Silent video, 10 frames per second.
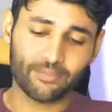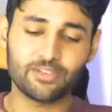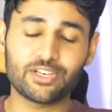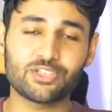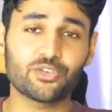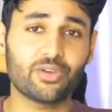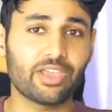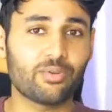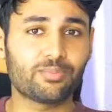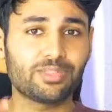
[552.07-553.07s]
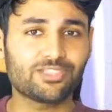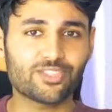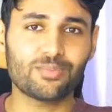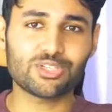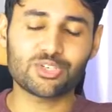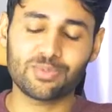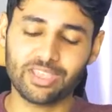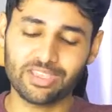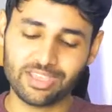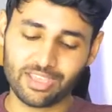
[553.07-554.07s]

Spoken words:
If you did enjoy it, it would mean so much to me